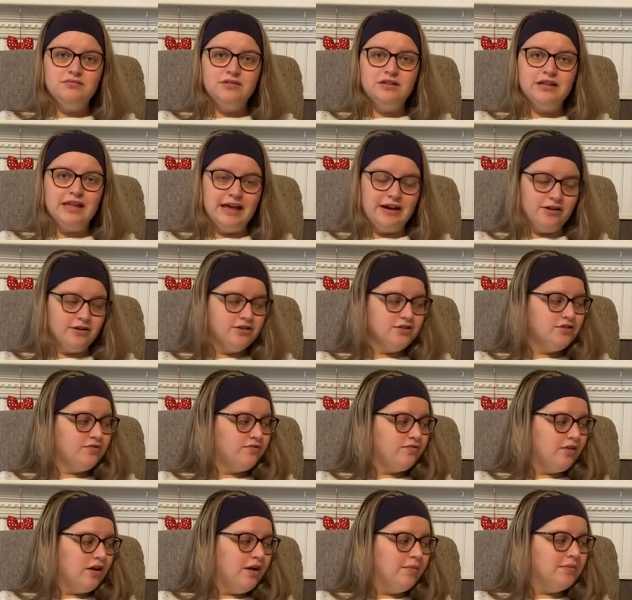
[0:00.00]
letters
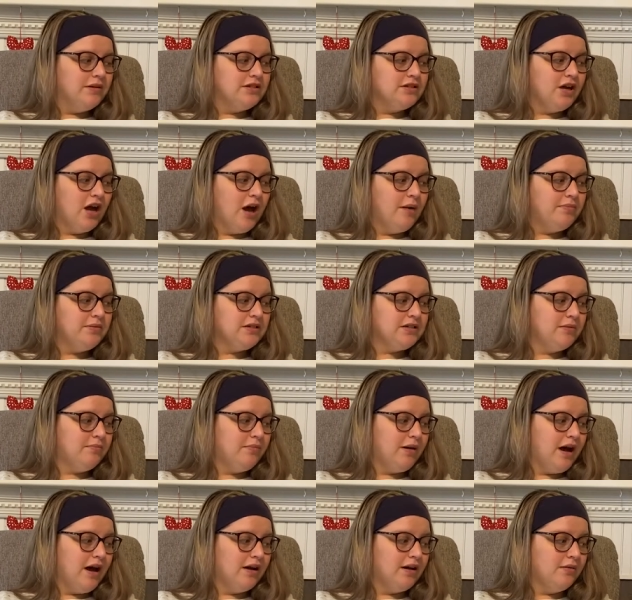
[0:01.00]
from top to
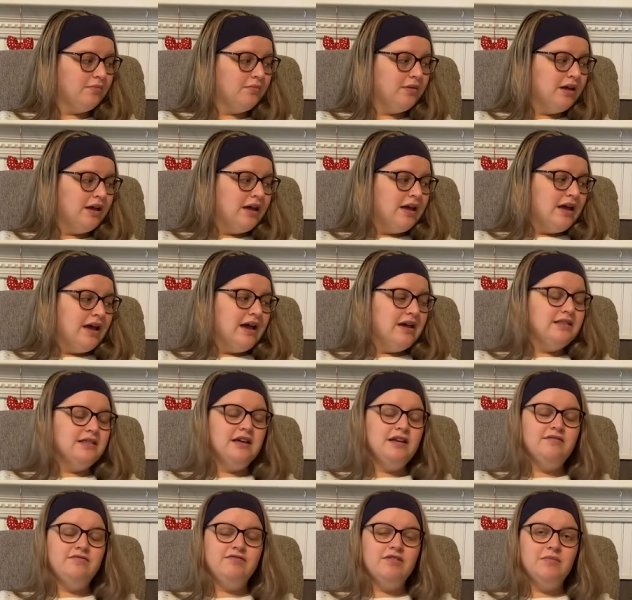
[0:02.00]
bottom and
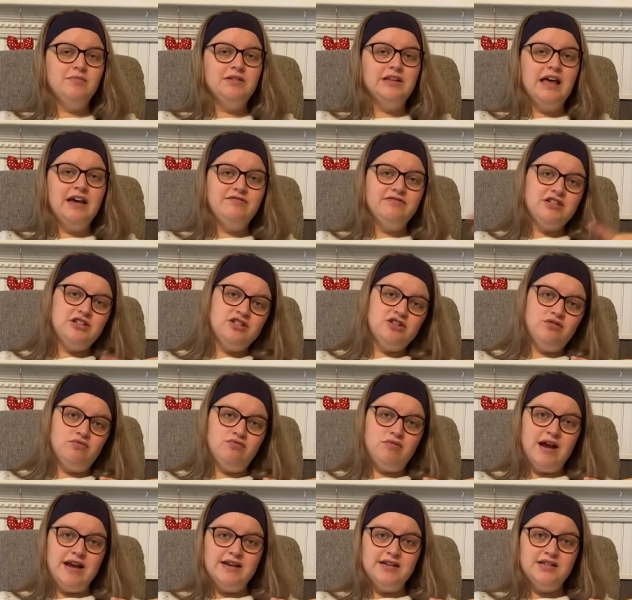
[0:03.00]
then from left to
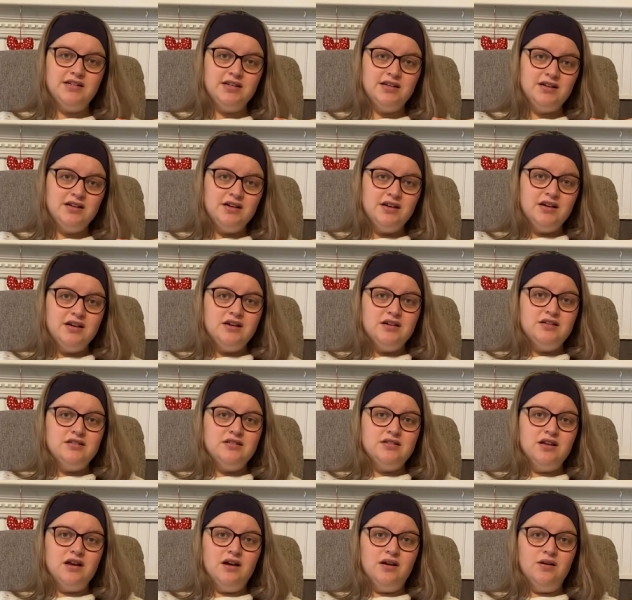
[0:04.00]
right.
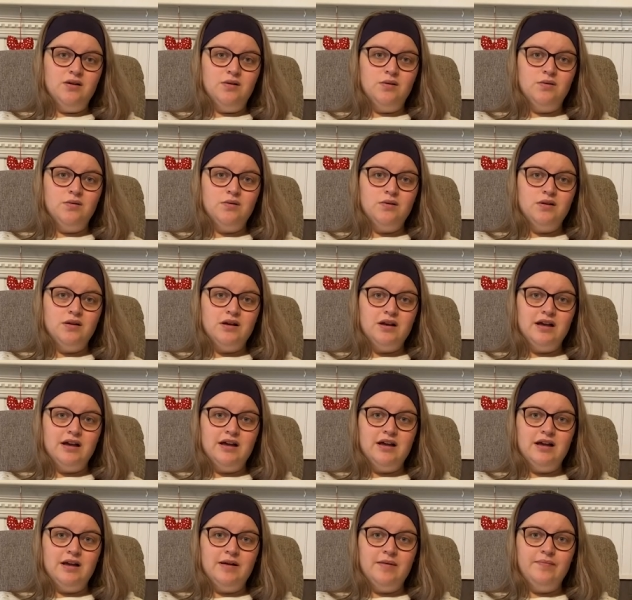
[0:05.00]
So
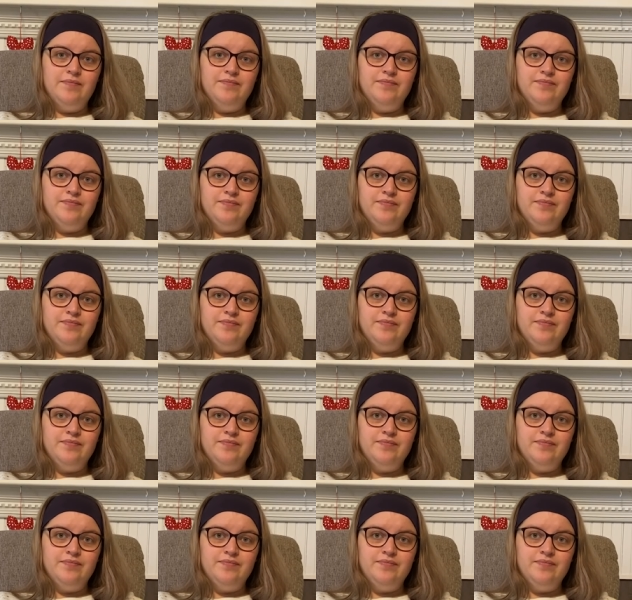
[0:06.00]
um,